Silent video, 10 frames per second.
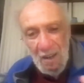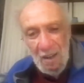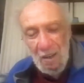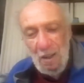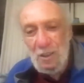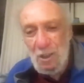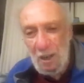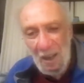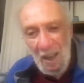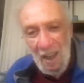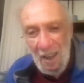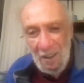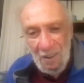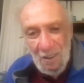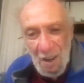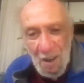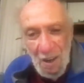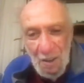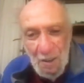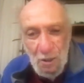clutching at
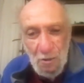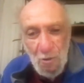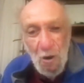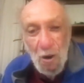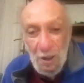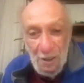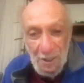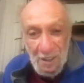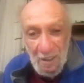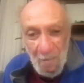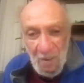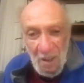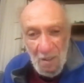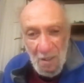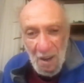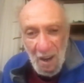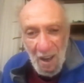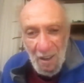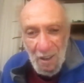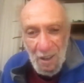straws that
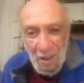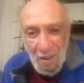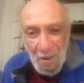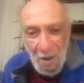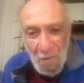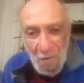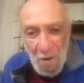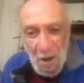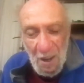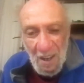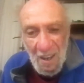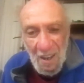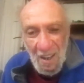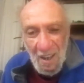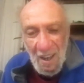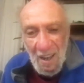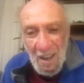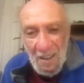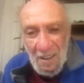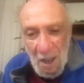I think are not very
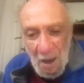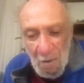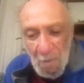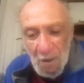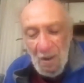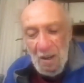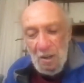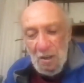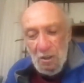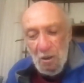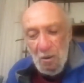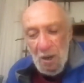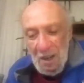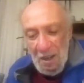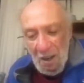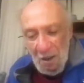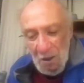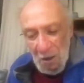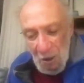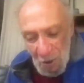tenable. So in
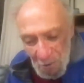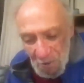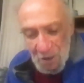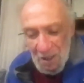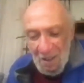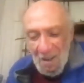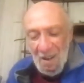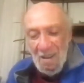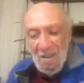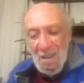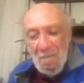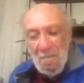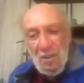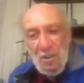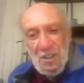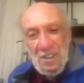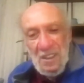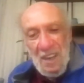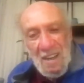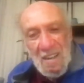conclusion, let me just
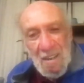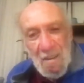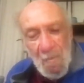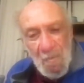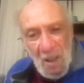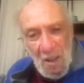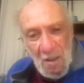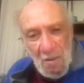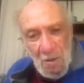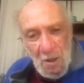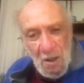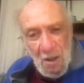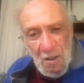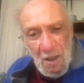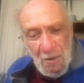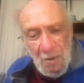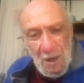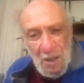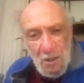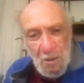say that the
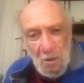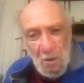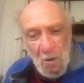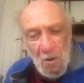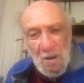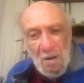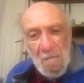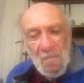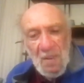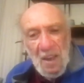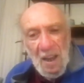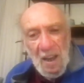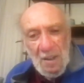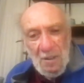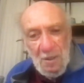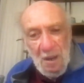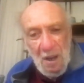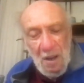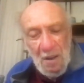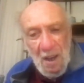International Court has
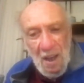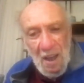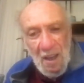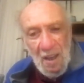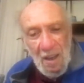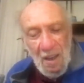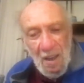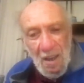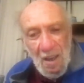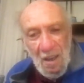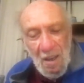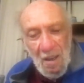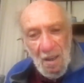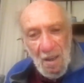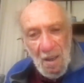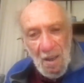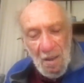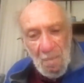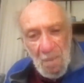done made an